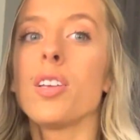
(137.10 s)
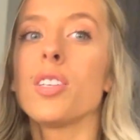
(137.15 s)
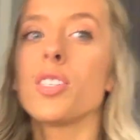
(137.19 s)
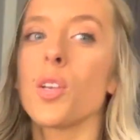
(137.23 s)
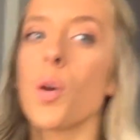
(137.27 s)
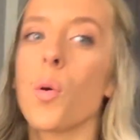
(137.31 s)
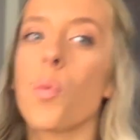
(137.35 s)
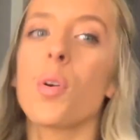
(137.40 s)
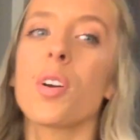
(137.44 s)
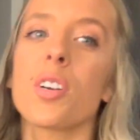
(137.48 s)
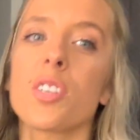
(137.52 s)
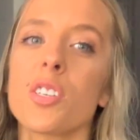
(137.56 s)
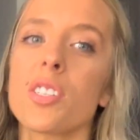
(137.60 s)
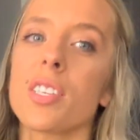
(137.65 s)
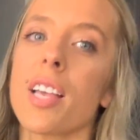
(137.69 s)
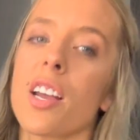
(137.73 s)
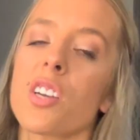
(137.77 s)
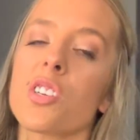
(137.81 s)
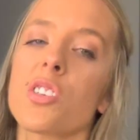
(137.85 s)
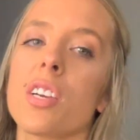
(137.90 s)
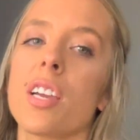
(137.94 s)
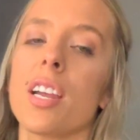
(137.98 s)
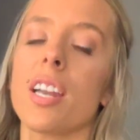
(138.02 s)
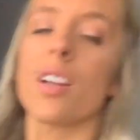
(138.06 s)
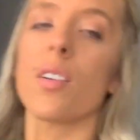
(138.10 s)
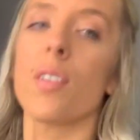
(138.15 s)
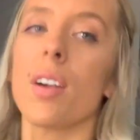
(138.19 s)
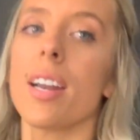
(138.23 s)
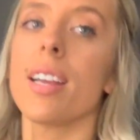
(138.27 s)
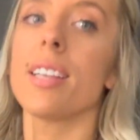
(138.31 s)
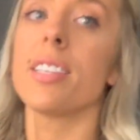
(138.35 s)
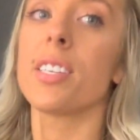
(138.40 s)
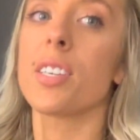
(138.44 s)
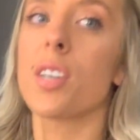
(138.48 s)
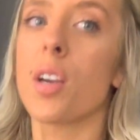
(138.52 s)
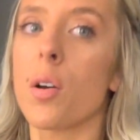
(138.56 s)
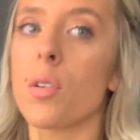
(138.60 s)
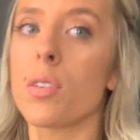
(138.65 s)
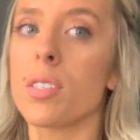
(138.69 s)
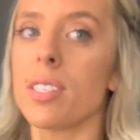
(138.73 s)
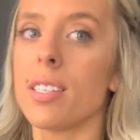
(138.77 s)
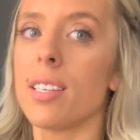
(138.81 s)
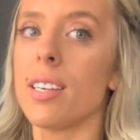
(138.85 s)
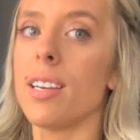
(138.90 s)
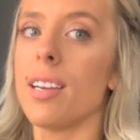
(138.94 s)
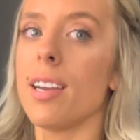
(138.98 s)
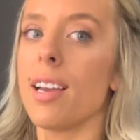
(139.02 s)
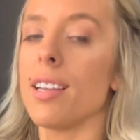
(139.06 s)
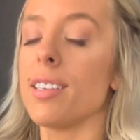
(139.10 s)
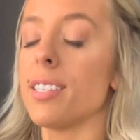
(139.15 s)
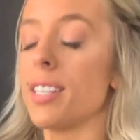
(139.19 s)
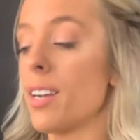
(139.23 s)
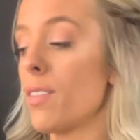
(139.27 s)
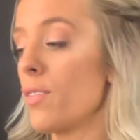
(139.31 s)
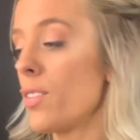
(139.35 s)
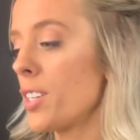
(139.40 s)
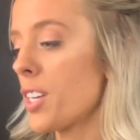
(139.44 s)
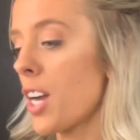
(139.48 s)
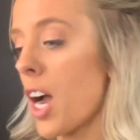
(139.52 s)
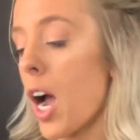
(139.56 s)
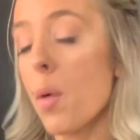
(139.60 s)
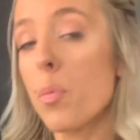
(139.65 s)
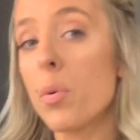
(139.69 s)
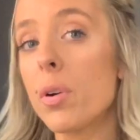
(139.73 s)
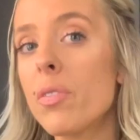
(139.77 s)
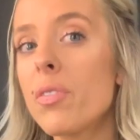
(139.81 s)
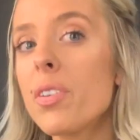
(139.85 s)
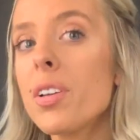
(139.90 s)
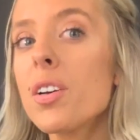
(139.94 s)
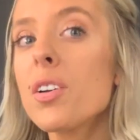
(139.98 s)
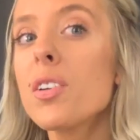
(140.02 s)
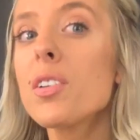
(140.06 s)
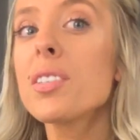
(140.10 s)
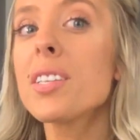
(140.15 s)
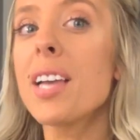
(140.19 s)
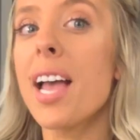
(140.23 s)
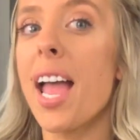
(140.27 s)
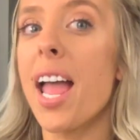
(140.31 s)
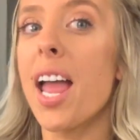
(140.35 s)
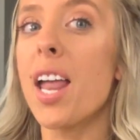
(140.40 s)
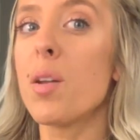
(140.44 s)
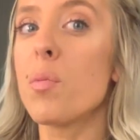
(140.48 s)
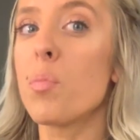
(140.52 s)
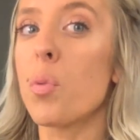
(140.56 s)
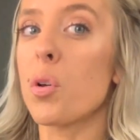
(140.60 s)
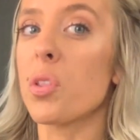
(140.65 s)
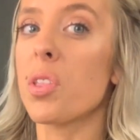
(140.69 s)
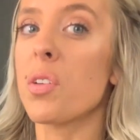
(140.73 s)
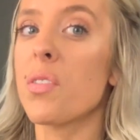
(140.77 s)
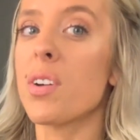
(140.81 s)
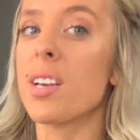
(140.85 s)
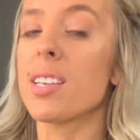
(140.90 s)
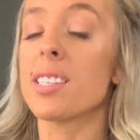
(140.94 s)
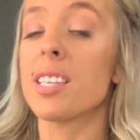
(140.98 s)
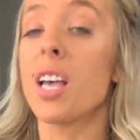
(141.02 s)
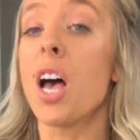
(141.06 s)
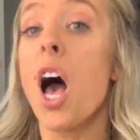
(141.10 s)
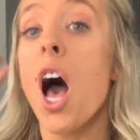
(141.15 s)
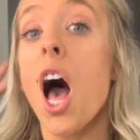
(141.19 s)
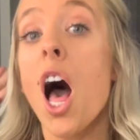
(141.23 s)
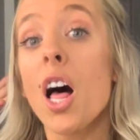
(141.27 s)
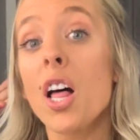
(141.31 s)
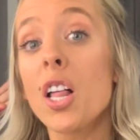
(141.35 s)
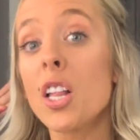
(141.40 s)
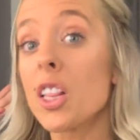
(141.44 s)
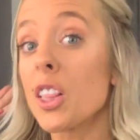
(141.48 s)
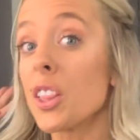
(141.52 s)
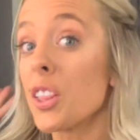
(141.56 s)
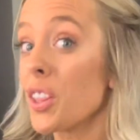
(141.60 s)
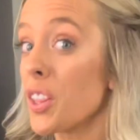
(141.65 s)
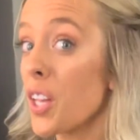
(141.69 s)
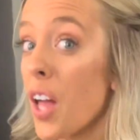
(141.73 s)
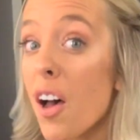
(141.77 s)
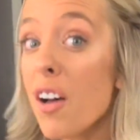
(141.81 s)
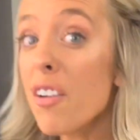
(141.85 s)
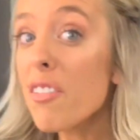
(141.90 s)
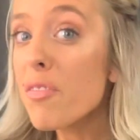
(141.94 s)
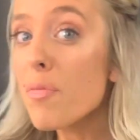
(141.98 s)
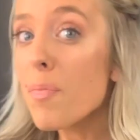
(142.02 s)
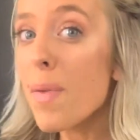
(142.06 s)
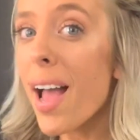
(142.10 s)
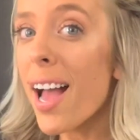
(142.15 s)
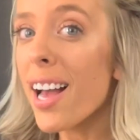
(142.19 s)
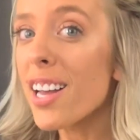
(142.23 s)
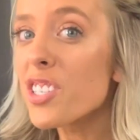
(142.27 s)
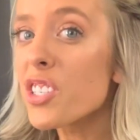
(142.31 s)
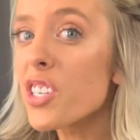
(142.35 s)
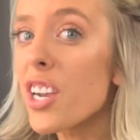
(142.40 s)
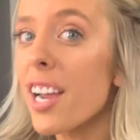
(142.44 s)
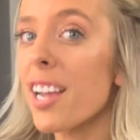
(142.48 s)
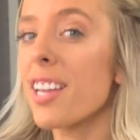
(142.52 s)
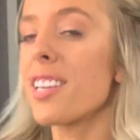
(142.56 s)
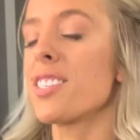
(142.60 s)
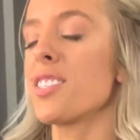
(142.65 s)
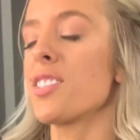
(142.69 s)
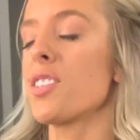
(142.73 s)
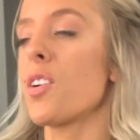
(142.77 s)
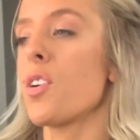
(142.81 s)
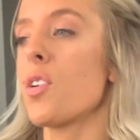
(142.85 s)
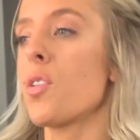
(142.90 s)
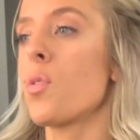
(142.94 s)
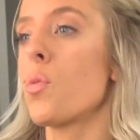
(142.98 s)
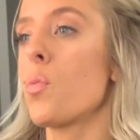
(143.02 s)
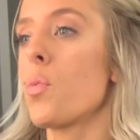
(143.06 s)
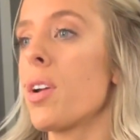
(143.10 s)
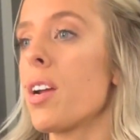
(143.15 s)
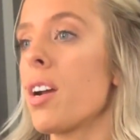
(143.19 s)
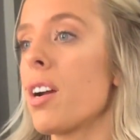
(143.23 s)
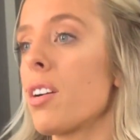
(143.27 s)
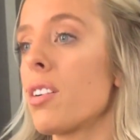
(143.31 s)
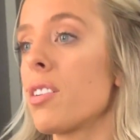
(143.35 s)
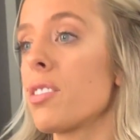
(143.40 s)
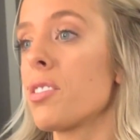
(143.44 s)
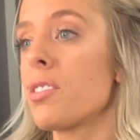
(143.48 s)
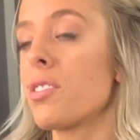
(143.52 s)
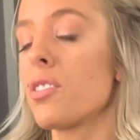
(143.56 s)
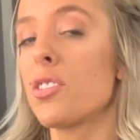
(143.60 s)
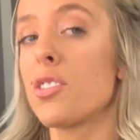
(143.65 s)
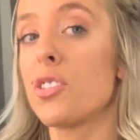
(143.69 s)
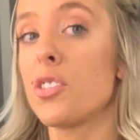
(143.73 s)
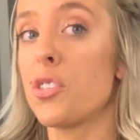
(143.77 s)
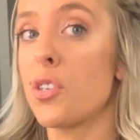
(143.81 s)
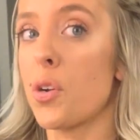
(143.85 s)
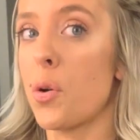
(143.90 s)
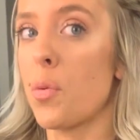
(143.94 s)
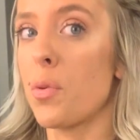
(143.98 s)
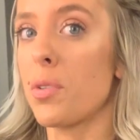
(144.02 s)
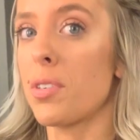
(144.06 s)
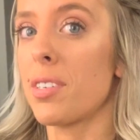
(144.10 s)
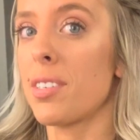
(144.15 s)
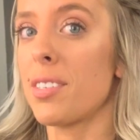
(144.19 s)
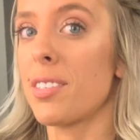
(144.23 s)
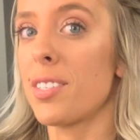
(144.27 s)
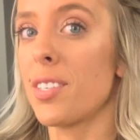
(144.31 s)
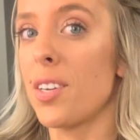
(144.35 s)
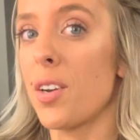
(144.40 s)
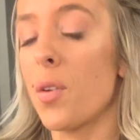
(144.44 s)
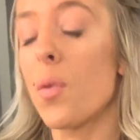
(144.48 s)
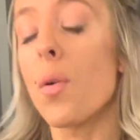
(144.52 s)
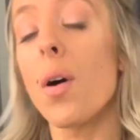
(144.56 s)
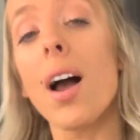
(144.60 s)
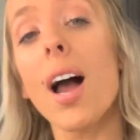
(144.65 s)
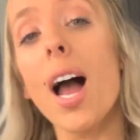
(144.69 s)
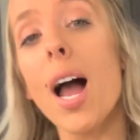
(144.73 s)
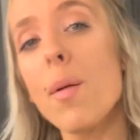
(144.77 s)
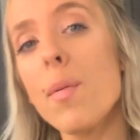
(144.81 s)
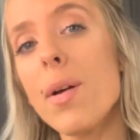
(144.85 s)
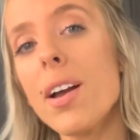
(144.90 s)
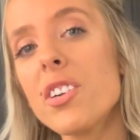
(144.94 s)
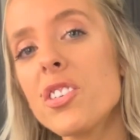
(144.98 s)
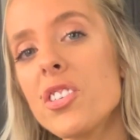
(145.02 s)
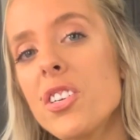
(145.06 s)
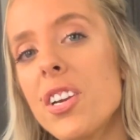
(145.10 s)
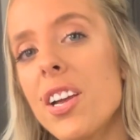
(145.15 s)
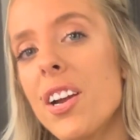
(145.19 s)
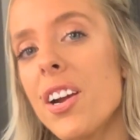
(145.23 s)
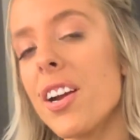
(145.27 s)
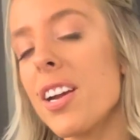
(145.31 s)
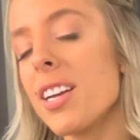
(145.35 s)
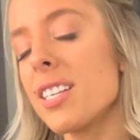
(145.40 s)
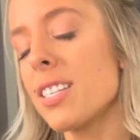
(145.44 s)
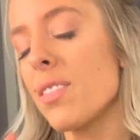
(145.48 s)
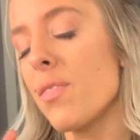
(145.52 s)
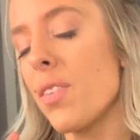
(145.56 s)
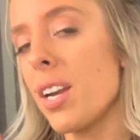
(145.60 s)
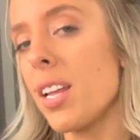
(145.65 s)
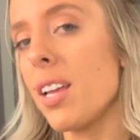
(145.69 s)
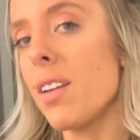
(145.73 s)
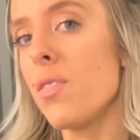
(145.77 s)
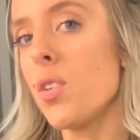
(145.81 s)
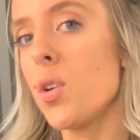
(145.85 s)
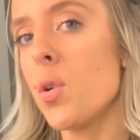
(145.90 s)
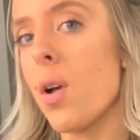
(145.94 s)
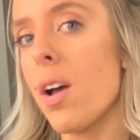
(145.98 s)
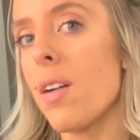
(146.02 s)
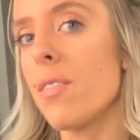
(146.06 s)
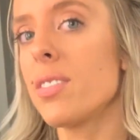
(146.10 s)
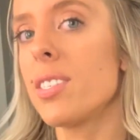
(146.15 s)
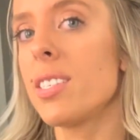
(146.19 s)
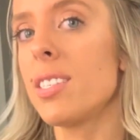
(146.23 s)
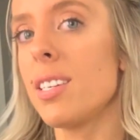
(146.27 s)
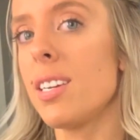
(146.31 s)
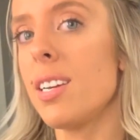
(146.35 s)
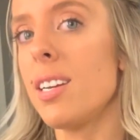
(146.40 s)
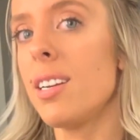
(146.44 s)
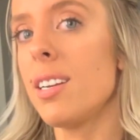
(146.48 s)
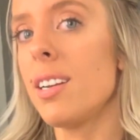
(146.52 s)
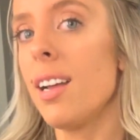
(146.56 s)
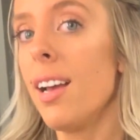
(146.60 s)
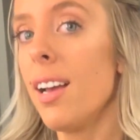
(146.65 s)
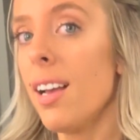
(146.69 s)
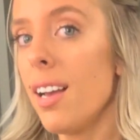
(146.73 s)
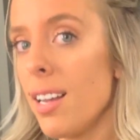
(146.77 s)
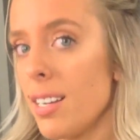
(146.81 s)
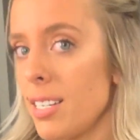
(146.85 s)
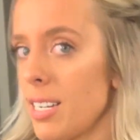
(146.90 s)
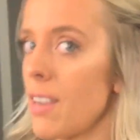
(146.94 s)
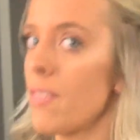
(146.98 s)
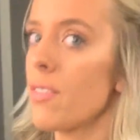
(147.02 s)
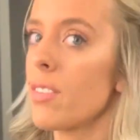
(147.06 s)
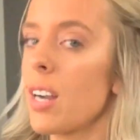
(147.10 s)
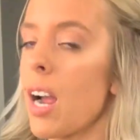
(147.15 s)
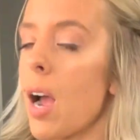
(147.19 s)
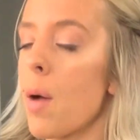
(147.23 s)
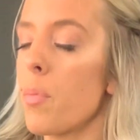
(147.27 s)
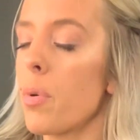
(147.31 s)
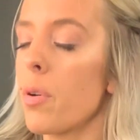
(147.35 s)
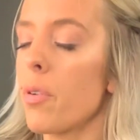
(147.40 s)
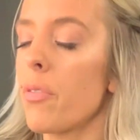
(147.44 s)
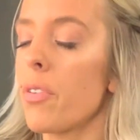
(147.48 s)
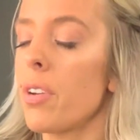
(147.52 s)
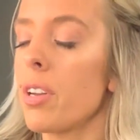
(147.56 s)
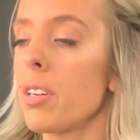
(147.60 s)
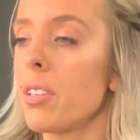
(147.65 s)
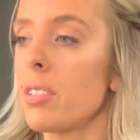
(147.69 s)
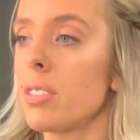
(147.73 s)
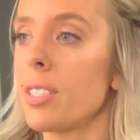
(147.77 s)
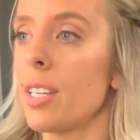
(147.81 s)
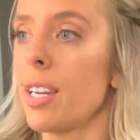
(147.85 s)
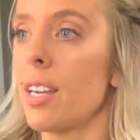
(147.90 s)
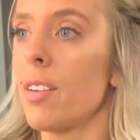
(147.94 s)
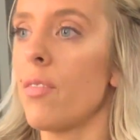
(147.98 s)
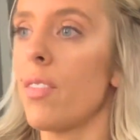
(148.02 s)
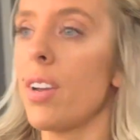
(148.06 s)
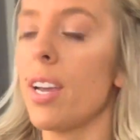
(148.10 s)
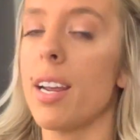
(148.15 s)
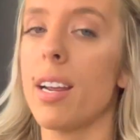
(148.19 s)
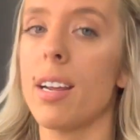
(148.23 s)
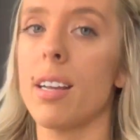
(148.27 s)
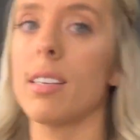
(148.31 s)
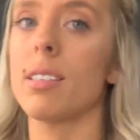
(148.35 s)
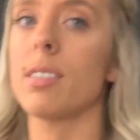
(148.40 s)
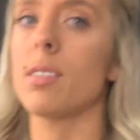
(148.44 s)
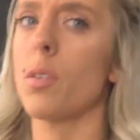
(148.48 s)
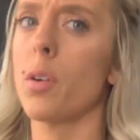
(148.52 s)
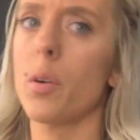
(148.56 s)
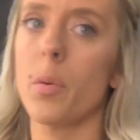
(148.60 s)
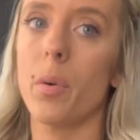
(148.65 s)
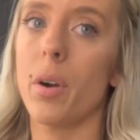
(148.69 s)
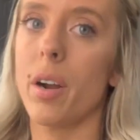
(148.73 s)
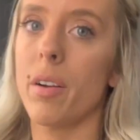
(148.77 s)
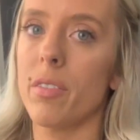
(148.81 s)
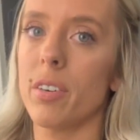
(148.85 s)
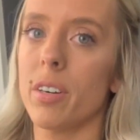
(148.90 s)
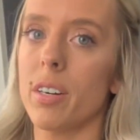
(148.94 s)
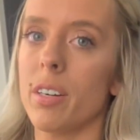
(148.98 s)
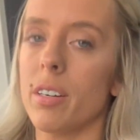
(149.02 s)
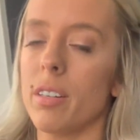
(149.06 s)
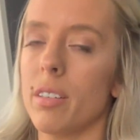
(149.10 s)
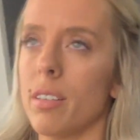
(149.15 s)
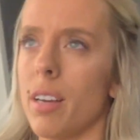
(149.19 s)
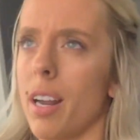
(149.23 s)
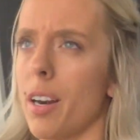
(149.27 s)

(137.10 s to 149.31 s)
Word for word: So we're just actually getting ready to go see David Copperfield, and both of us love magic, so we are stoked. So I'm actually curious if any of you have seen David Copperfield in Vegas or wherever.